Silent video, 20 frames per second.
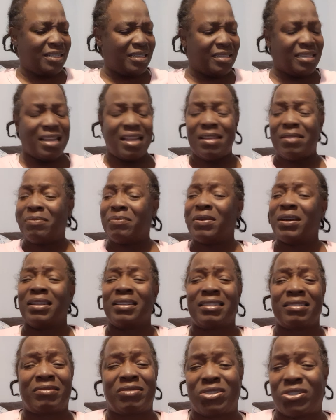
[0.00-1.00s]
thing,
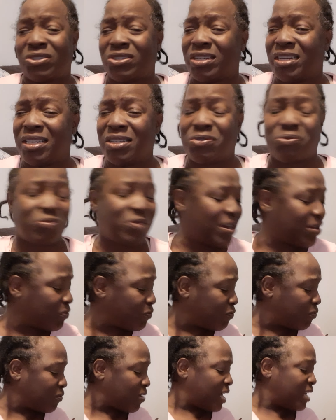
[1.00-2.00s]
but it's
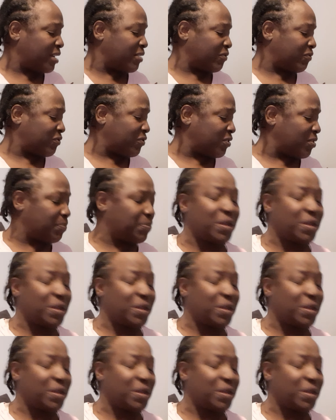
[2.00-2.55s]
worth waiting for.